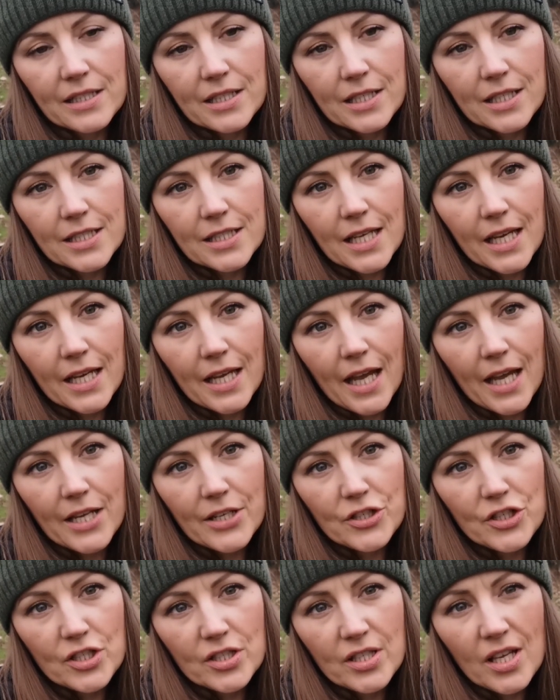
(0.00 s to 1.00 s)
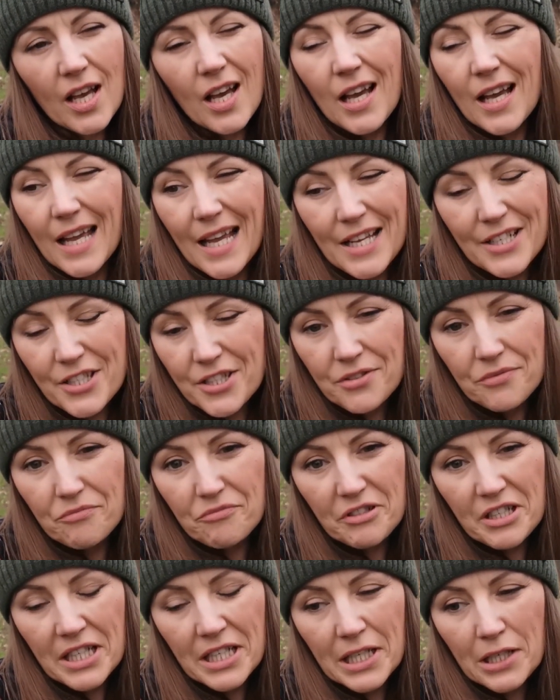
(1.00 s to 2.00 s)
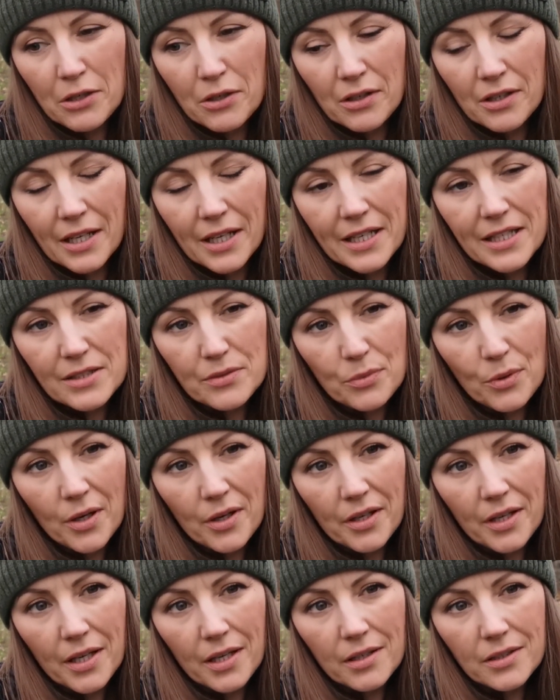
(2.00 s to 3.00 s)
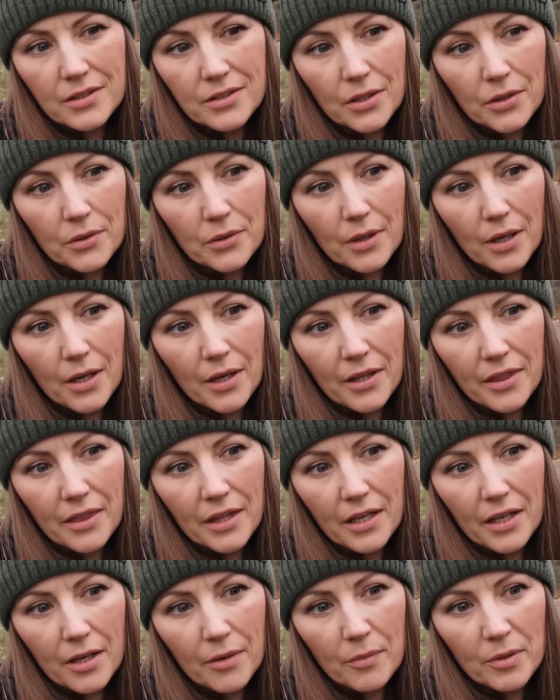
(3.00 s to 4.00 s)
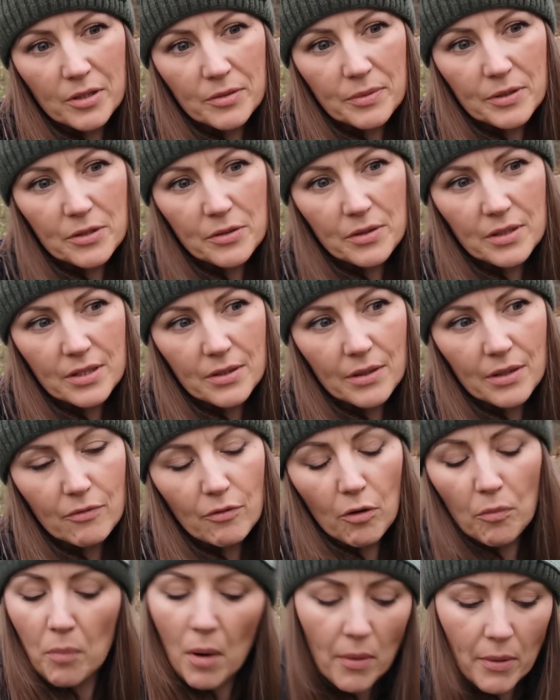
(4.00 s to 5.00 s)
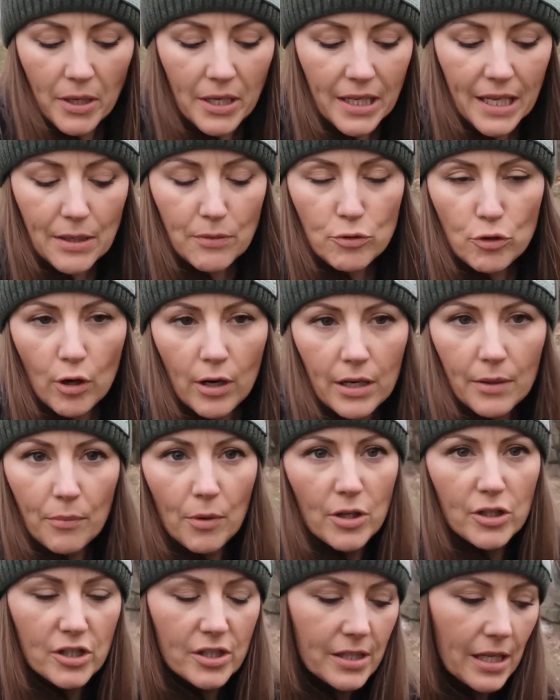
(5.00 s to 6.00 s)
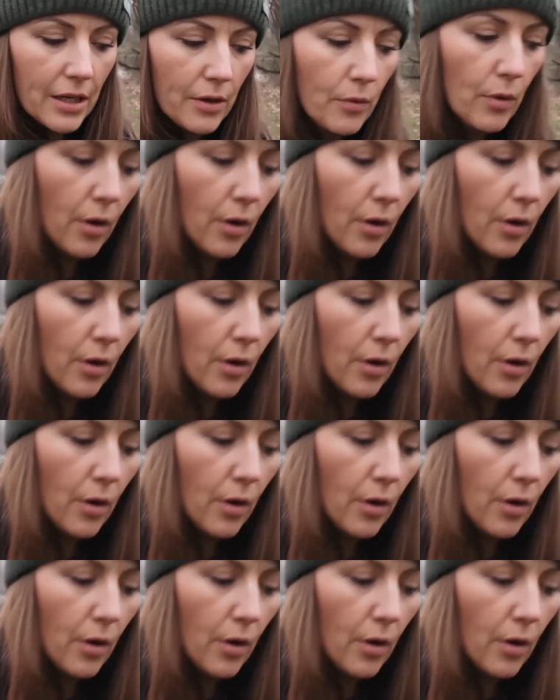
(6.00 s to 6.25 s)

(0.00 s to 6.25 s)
is going to take ages. It doesn't really look like it's working, so I think I must be doing something wrong. But I'm going to keep trying. It might just take